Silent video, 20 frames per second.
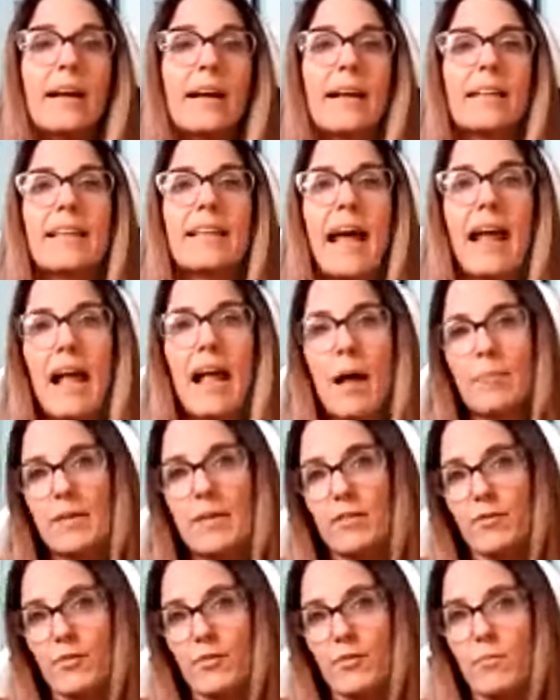That
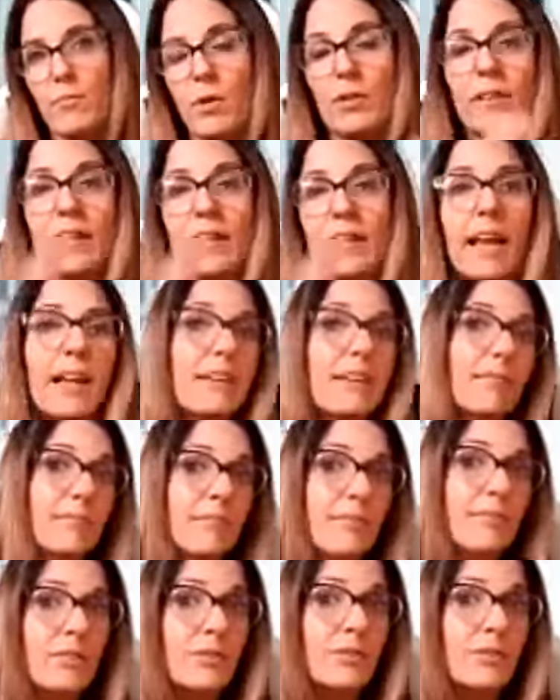happens from Monday to